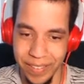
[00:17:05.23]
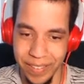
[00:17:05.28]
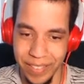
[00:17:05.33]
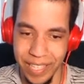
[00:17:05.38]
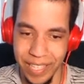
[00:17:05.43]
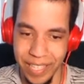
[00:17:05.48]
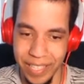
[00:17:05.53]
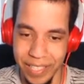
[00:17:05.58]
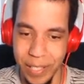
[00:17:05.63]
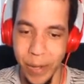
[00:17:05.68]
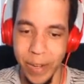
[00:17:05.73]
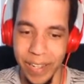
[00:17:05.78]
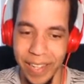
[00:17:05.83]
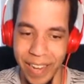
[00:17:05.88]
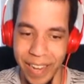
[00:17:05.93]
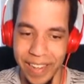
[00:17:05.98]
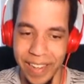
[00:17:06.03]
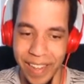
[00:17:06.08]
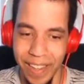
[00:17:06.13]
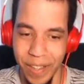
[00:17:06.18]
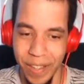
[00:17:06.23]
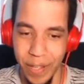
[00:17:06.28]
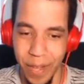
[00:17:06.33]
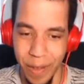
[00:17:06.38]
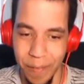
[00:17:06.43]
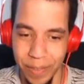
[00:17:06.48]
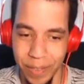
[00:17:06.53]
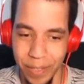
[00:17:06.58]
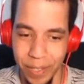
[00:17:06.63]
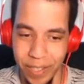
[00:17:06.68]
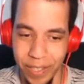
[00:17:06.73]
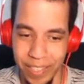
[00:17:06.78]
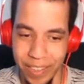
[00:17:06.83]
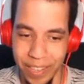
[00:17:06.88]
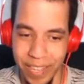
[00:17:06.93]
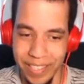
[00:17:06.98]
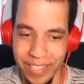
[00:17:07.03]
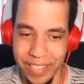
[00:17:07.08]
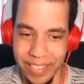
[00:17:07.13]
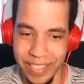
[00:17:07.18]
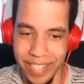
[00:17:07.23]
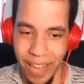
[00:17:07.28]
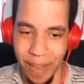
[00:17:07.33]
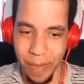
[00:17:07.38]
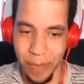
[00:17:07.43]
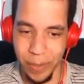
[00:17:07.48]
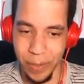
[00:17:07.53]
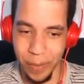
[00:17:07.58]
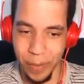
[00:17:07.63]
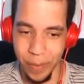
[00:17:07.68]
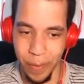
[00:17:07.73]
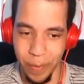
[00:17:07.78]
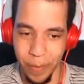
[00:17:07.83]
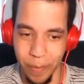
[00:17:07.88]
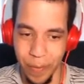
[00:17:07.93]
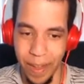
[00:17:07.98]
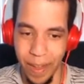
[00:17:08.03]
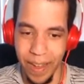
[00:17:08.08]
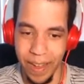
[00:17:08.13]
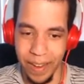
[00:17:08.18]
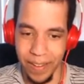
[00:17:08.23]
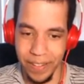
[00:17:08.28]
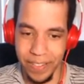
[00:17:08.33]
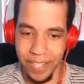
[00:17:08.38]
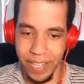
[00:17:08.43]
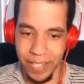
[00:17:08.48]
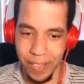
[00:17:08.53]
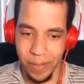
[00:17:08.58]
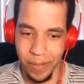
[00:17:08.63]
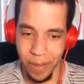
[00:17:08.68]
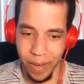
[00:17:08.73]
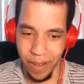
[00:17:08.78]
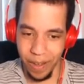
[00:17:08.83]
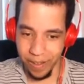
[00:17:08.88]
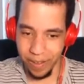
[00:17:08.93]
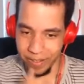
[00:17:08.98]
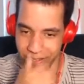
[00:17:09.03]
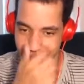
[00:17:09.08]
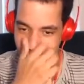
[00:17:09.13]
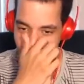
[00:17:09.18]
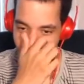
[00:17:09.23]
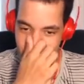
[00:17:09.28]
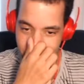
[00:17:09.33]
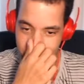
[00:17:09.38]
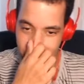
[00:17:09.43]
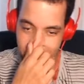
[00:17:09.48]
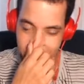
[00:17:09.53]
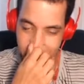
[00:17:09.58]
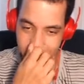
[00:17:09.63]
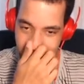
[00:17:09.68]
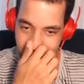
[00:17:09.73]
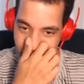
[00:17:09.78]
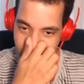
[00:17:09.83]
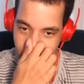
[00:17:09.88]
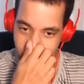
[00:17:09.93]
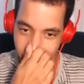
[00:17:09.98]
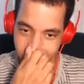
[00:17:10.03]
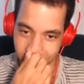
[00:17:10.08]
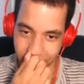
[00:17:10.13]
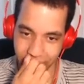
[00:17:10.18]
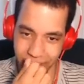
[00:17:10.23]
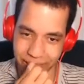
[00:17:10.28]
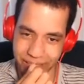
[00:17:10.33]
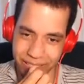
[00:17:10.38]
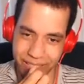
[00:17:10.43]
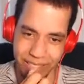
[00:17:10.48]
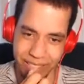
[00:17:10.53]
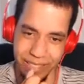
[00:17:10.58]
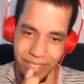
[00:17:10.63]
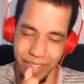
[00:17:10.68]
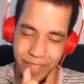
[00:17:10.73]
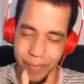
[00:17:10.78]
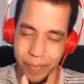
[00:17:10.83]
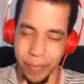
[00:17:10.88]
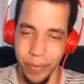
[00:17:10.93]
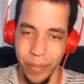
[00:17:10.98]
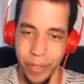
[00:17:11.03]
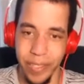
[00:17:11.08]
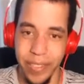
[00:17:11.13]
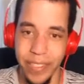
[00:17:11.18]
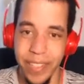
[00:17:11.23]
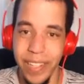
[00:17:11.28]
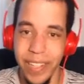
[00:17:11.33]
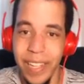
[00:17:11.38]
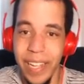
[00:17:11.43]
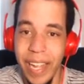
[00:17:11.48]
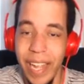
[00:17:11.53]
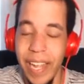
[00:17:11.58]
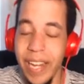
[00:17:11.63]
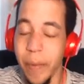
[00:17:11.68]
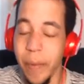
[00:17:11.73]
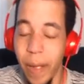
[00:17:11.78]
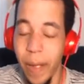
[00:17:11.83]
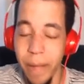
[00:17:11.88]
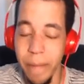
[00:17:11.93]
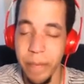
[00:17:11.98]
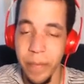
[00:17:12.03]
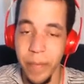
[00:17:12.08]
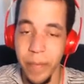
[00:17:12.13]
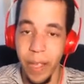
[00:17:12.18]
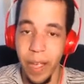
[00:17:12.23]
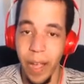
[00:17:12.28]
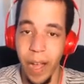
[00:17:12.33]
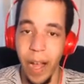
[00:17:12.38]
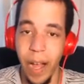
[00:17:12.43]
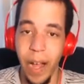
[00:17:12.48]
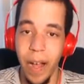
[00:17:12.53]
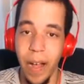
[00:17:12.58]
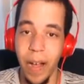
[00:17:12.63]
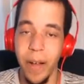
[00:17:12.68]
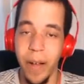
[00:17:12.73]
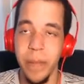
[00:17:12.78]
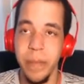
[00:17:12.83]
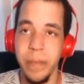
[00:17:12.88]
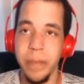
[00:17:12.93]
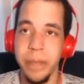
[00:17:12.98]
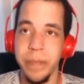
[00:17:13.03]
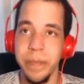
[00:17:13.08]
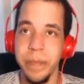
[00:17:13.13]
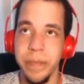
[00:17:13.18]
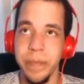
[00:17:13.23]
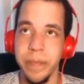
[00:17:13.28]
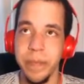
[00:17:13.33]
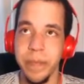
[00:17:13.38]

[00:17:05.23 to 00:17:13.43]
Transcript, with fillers: Say, you again, you haven't learned any lessons, have you? Well, fine, I'll take you on as often as you dare. That's not fun. Anyway, um...